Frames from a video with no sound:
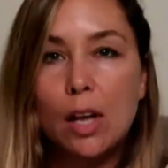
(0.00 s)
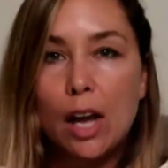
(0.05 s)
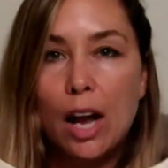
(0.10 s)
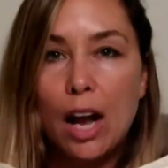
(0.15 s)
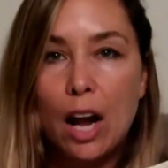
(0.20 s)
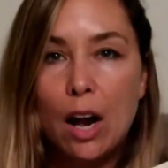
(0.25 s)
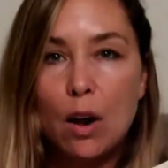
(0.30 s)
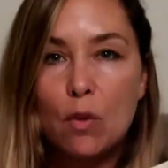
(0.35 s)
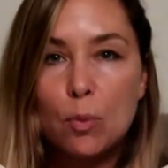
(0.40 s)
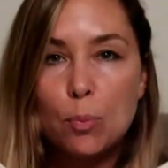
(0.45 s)

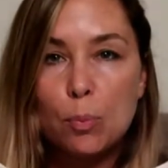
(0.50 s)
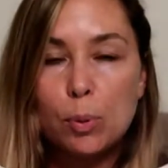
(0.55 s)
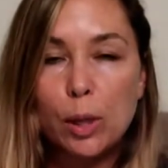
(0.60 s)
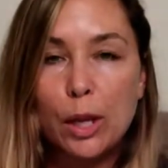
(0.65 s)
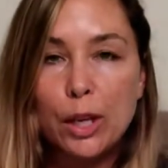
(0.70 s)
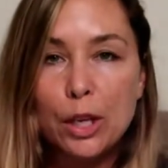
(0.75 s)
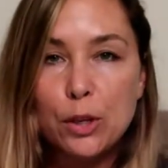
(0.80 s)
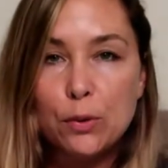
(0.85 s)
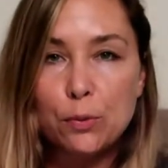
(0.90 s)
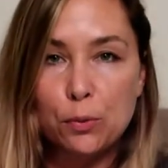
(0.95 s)
have
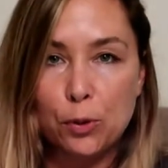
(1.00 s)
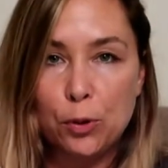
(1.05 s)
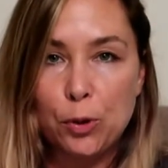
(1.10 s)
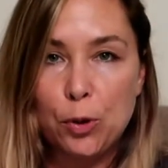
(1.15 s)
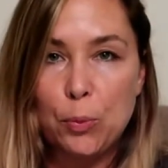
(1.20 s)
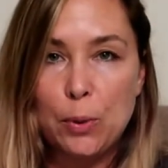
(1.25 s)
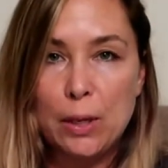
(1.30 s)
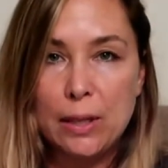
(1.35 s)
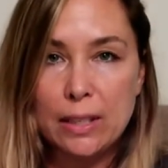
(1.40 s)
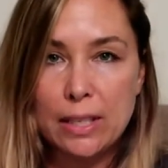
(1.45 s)
plenty of
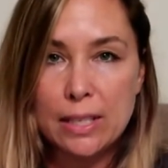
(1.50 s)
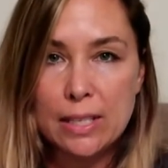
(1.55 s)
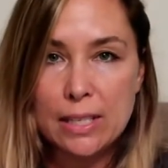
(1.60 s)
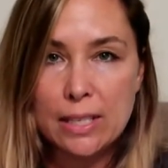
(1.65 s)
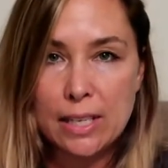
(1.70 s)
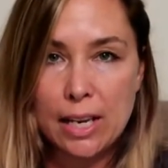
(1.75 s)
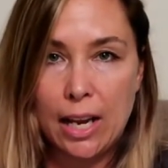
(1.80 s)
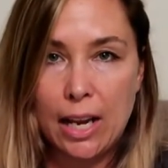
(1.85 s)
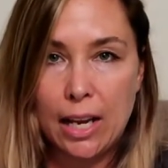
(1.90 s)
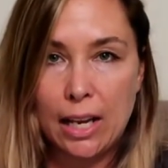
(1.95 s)
room in this
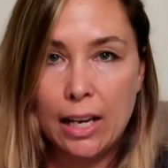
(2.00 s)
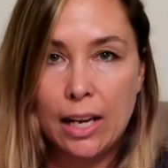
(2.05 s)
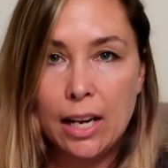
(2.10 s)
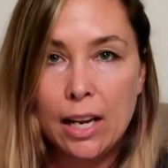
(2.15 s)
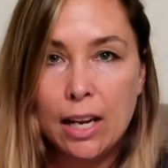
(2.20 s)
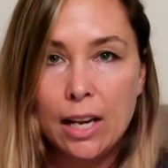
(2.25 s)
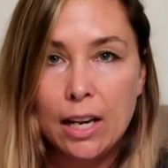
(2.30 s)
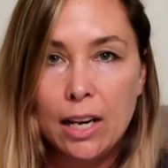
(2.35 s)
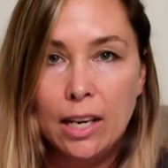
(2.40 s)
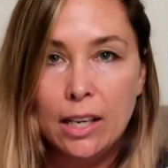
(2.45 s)
tank.
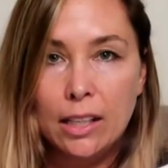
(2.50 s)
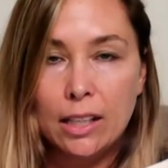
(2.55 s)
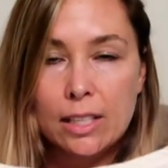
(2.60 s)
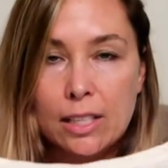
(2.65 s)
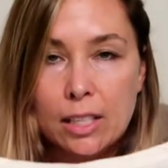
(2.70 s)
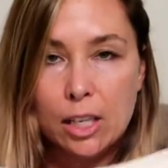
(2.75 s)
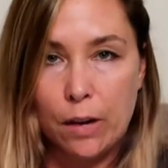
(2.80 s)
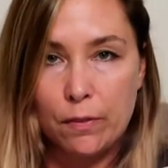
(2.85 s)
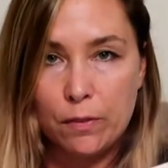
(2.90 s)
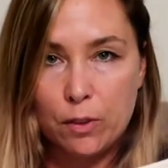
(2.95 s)
It's
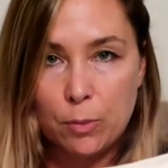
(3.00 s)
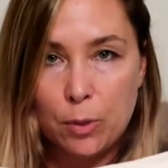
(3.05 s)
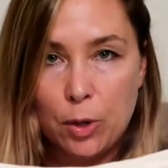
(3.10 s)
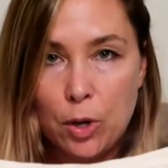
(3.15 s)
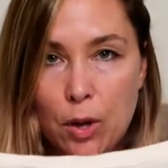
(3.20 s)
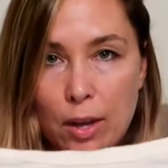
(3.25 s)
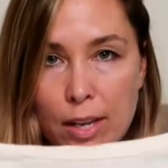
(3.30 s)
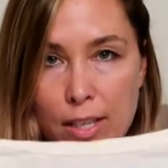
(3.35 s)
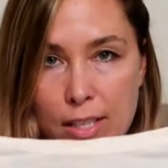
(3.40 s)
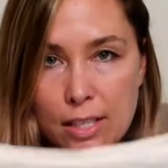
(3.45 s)

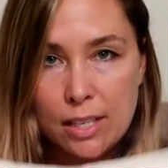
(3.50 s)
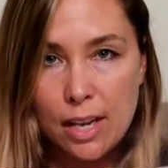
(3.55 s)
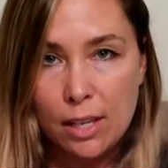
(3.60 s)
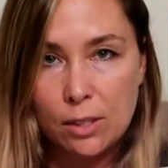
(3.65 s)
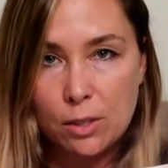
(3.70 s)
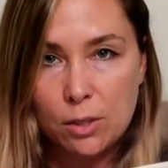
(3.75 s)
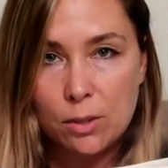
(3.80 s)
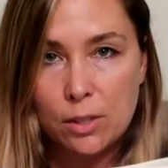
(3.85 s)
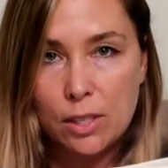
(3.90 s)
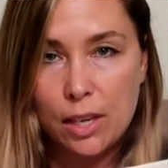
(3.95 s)
comfortable, it's not
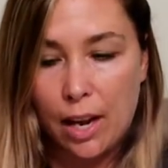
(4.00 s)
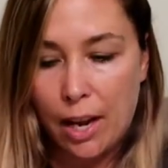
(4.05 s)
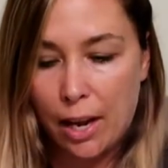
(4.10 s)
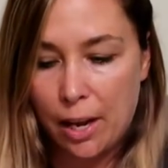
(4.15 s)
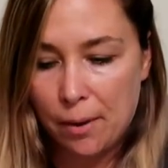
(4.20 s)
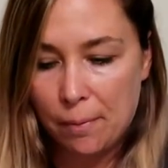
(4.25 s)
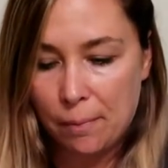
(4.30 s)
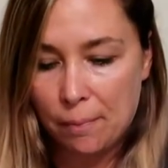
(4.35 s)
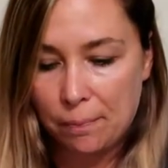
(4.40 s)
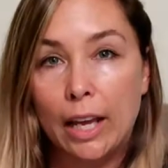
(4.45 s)
too
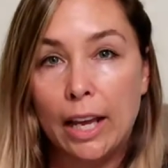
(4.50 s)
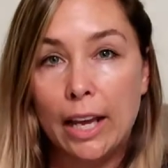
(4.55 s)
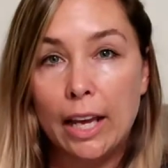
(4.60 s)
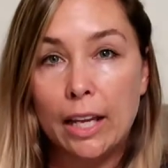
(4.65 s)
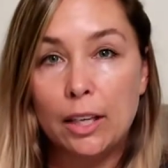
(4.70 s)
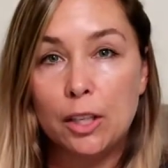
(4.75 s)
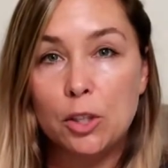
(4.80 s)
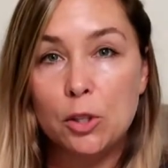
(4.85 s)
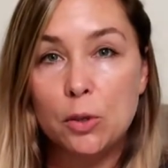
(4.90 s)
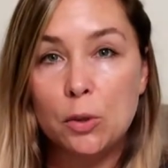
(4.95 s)
tight,
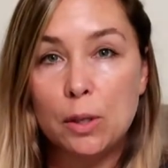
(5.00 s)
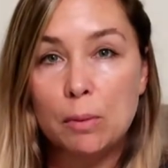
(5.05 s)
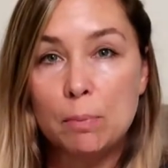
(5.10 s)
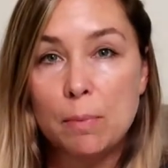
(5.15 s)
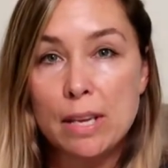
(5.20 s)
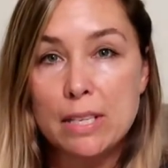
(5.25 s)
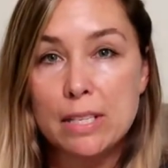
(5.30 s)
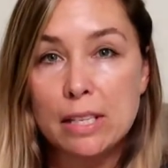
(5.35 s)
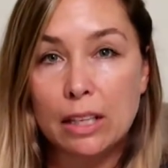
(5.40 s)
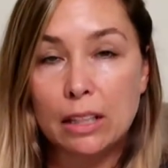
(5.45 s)
and you can
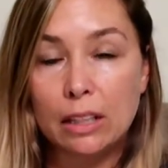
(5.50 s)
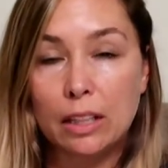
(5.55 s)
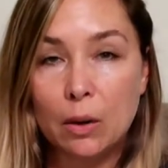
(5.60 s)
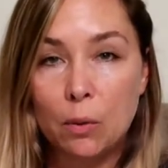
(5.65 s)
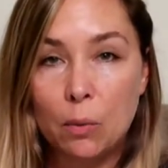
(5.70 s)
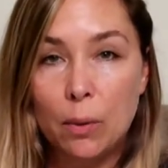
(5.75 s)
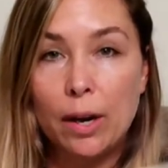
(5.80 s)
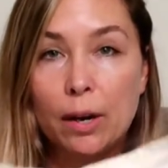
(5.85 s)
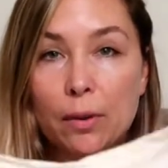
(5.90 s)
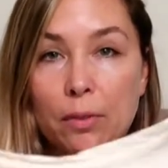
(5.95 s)
basically
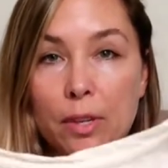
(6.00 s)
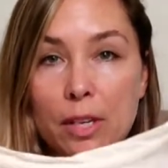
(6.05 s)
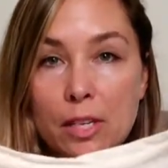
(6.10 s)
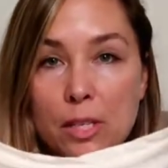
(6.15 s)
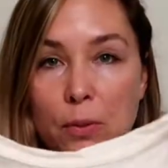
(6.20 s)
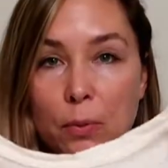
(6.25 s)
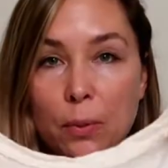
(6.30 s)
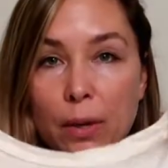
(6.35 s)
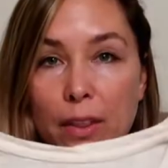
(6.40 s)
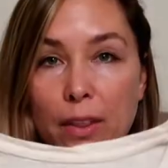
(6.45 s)
wear
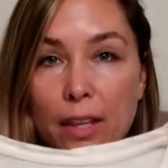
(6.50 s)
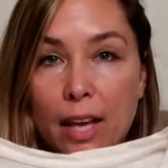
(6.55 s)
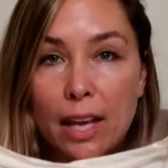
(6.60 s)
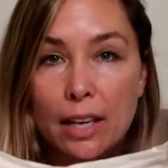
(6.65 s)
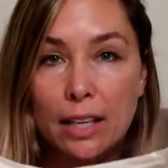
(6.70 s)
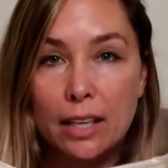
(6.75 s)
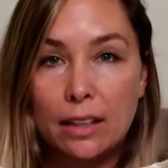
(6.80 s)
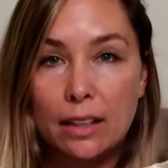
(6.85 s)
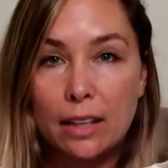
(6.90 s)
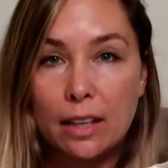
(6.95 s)
this with
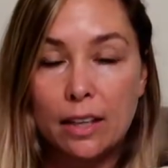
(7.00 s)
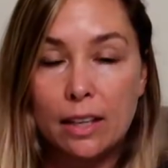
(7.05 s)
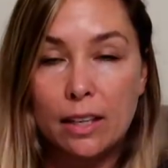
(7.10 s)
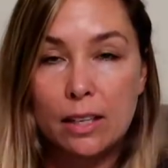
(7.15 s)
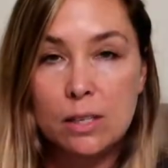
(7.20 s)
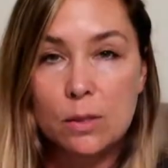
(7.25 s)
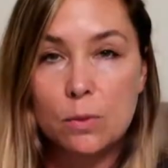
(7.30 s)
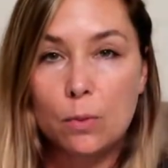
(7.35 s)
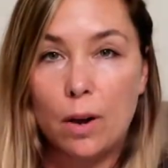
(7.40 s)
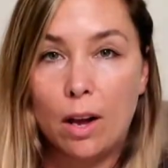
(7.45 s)
anything
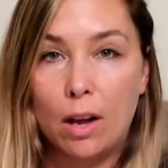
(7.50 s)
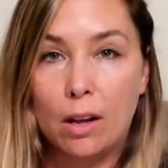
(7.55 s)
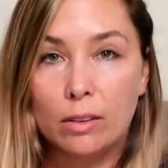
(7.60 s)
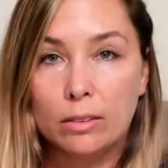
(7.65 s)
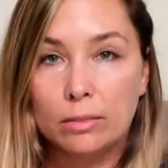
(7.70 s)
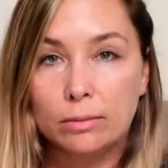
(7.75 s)
as well.